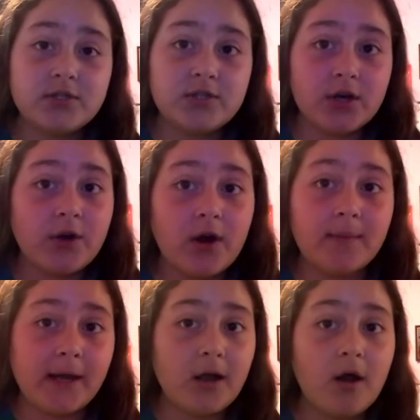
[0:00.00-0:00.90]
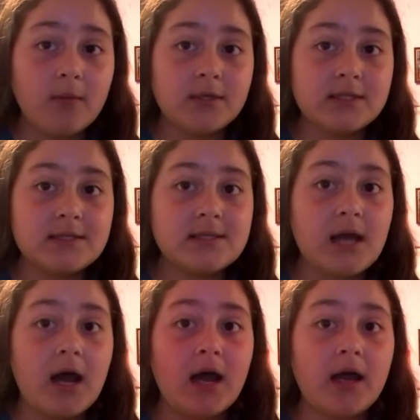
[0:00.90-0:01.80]
turn on my comments,
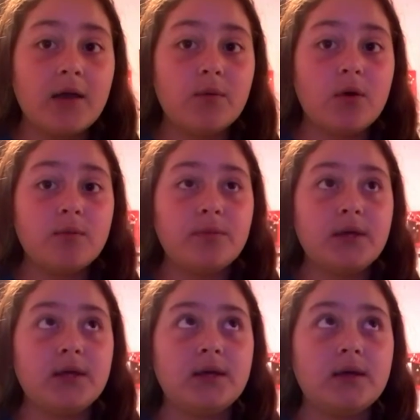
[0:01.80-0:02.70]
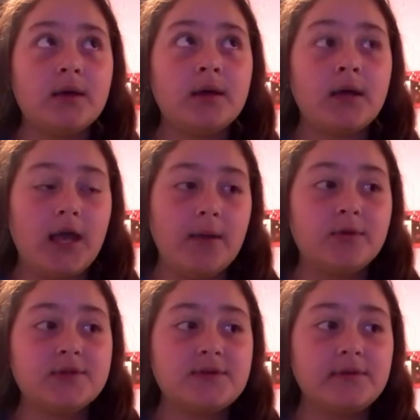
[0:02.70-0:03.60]
I won't be
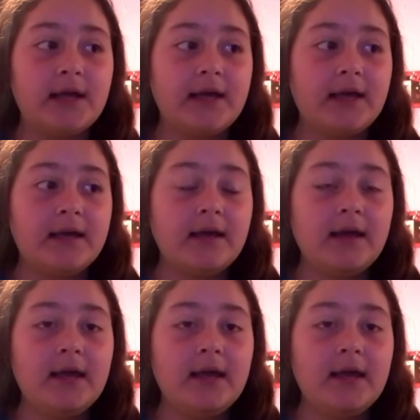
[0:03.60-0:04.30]
able to like